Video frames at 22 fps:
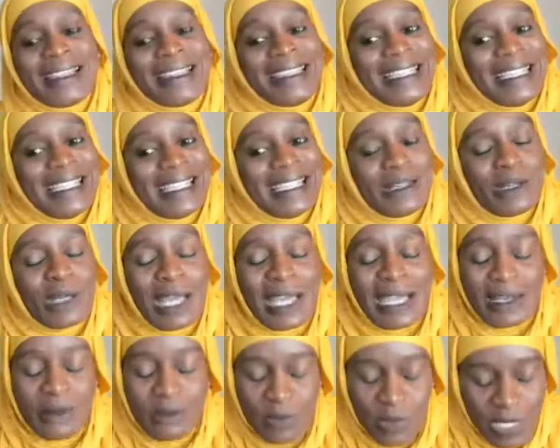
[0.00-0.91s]

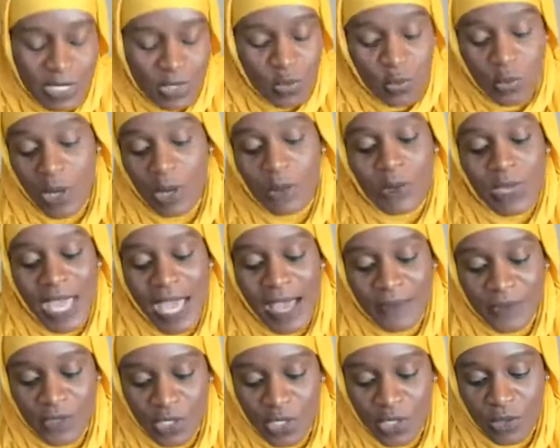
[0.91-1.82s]
and it's what we
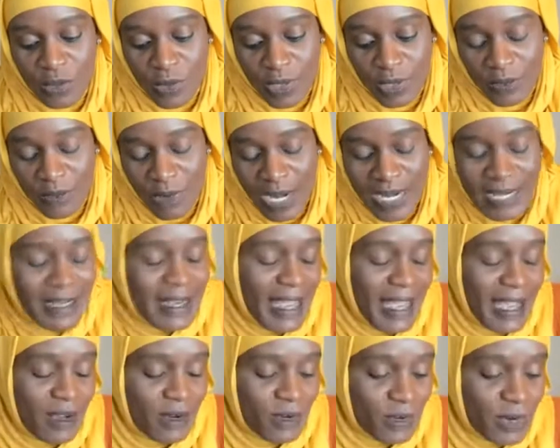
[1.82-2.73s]
have to go with right
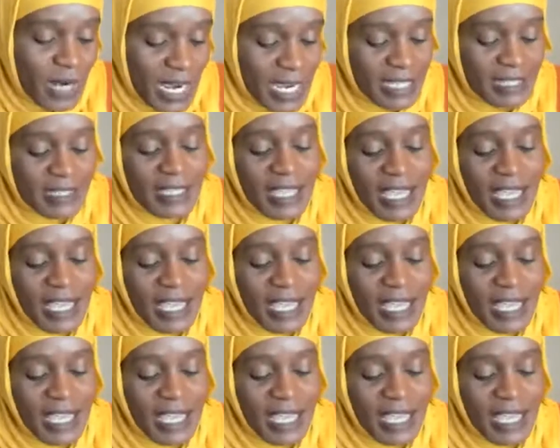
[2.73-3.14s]
now, right?